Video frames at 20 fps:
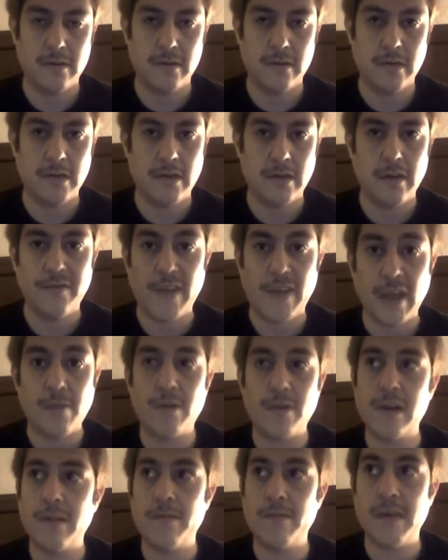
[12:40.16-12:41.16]
You know, if I
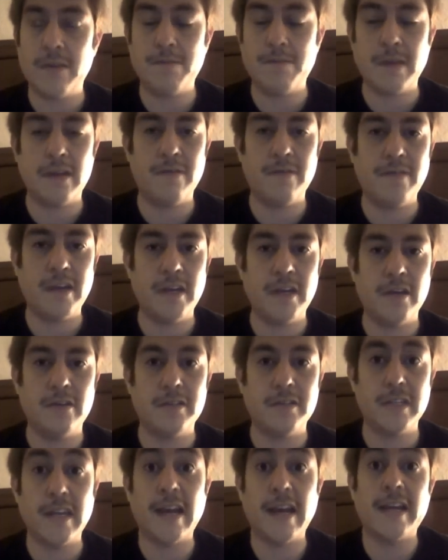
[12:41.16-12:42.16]
want to make better
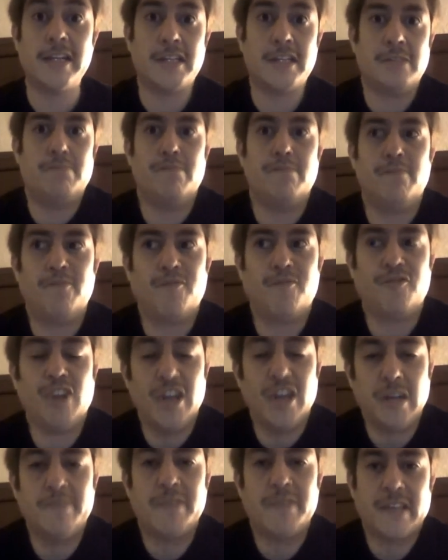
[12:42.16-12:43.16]
videos, then I should
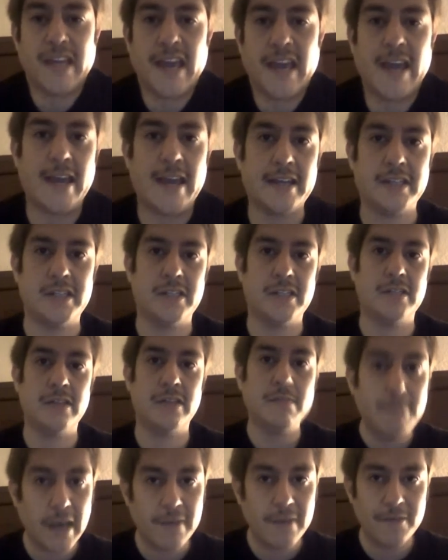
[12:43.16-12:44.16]
front up the cash to
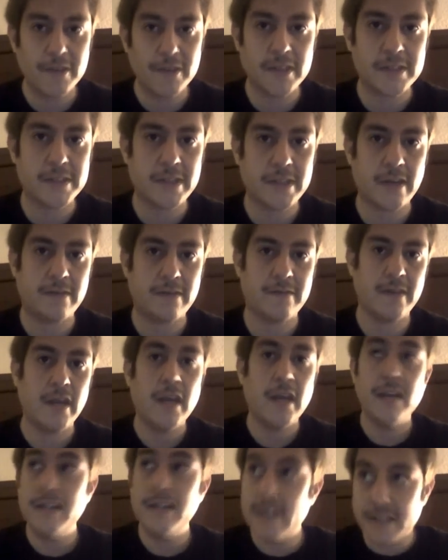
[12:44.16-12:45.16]
pay for this stuff.
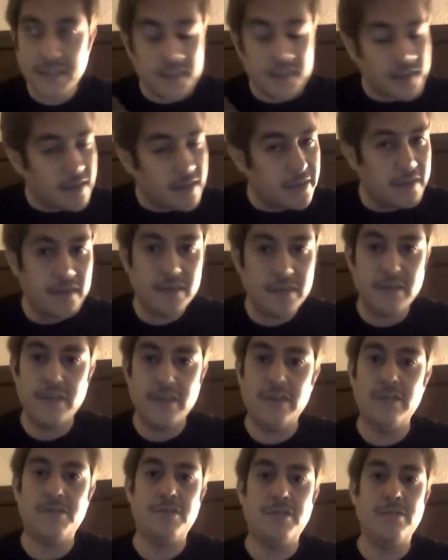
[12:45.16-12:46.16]
Nothing on the other
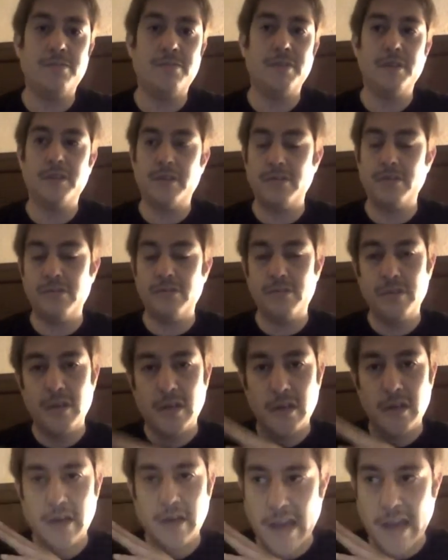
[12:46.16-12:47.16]
YouTubers who
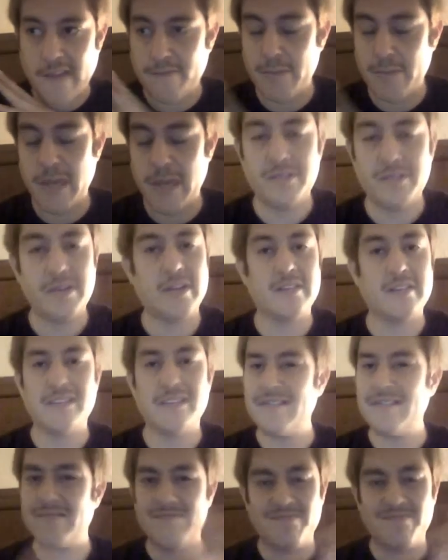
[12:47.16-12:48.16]
have Patreons.
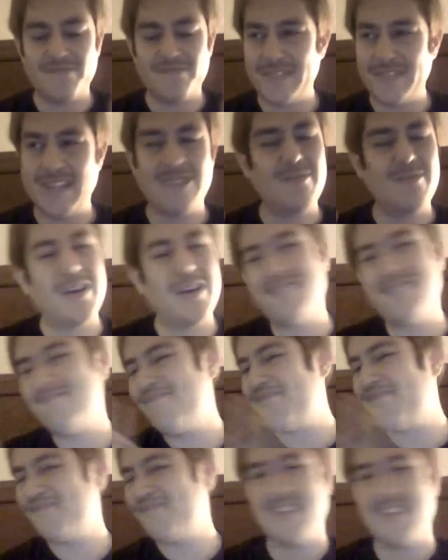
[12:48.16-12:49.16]
No,
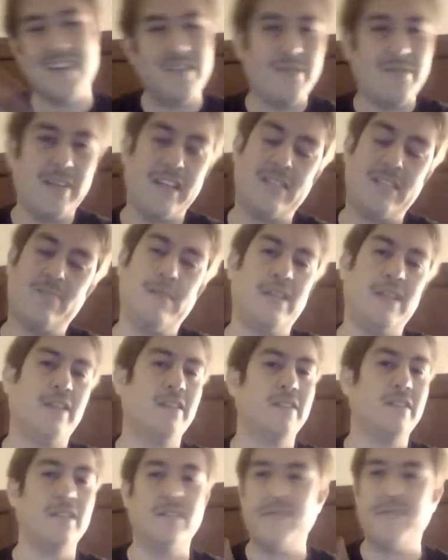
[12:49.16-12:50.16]
well, I already explained
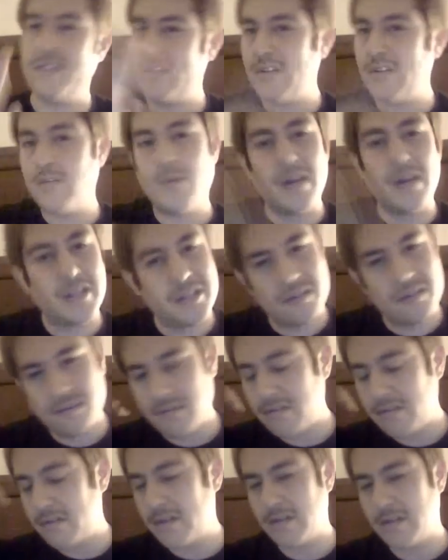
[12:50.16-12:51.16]
in the other video. Go watch
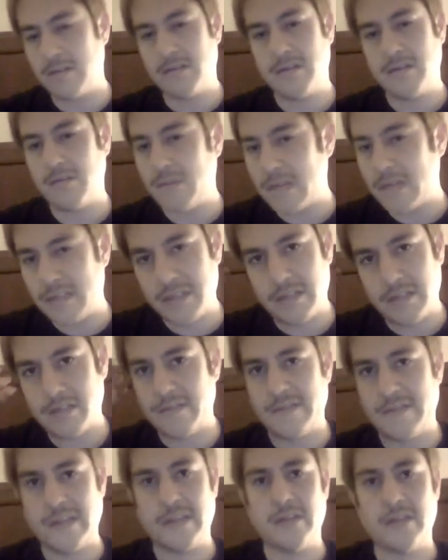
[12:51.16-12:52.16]
the
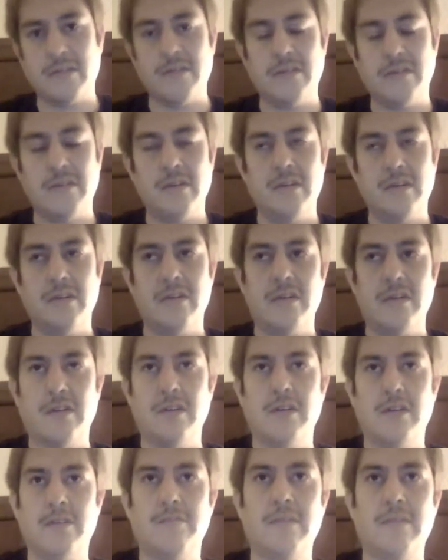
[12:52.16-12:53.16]
other video.
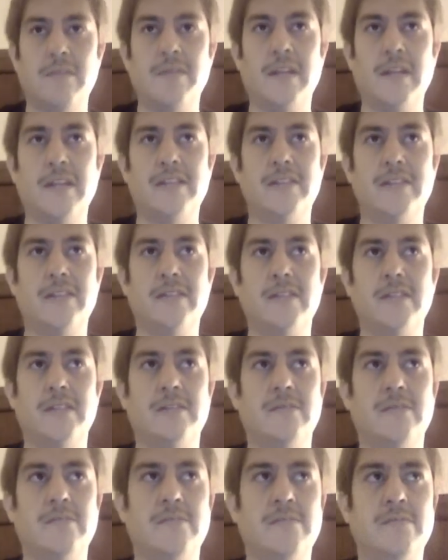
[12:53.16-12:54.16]
But I mean, I just, you know,